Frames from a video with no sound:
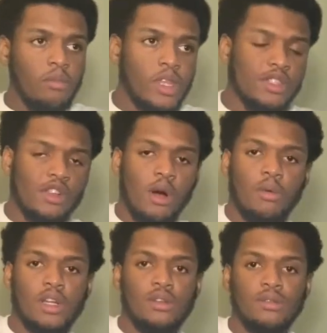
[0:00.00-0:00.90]
So I want
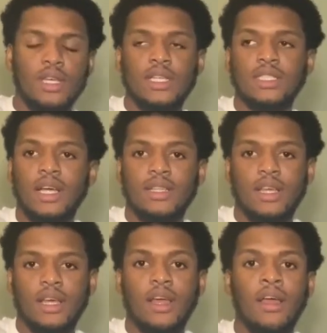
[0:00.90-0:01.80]
to do things like
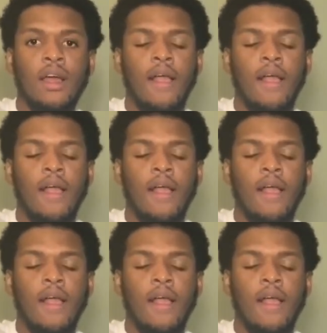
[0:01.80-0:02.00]
that.